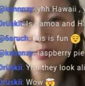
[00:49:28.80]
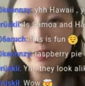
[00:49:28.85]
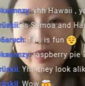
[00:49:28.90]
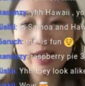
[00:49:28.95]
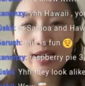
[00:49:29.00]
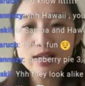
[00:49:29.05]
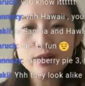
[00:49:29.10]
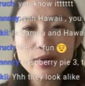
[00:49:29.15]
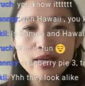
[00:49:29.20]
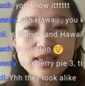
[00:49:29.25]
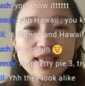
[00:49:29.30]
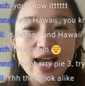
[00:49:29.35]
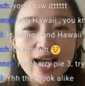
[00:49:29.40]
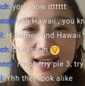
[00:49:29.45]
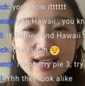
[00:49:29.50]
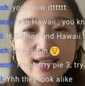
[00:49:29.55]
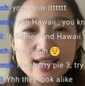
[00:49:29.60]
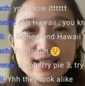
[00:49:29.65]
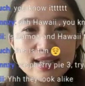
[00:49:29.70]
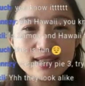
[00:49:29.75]
but anyway,
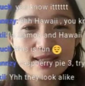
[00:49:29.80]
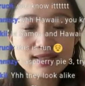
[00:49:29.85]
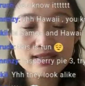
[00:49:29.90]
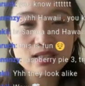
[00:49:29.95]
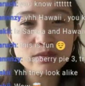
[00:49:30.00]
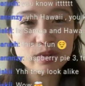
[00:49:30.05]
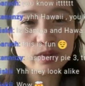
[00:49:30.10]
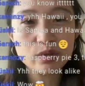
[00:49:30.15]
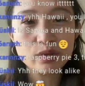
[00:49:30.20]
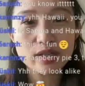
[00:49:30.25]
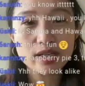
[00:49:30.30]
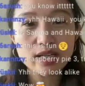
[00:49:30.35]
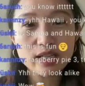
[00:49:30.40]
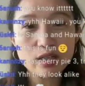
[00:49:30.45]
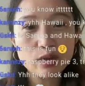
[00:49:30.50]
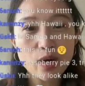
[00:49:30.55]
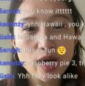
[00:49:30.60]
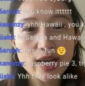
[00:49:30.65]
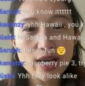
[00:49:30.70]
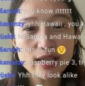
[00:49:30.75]
that is Samoa and
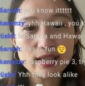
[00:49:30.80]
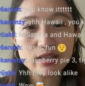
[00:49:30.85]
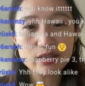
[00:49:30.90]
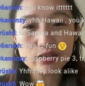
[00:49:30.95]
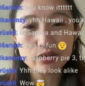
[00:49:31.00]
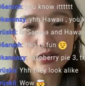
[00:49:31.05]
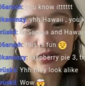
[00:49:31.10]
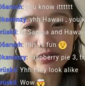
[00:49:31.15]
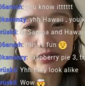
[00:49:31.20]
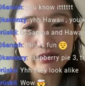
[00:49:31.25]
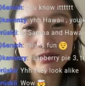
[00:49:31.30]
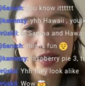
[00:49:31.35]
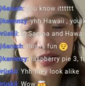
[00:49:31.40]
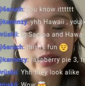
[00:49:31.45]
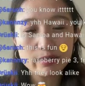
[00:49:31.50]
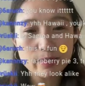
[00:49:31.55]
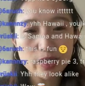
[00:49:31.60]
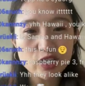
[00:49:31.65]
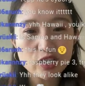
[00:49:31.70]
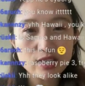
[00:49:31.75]
Hawaii. They're very
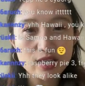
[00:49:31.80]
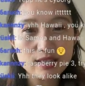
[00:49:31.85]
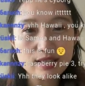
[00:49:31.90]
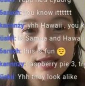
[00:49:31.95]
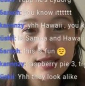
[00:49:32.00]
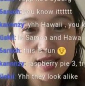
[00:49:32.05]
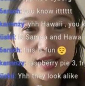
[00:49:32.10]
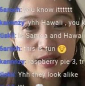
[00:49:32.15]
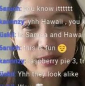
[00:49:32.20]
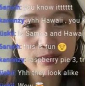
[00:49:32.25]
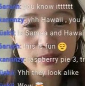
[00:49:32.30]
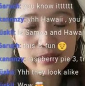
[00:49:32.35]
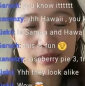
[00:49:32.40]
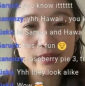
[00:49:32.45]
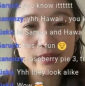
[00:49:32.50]
much not the same.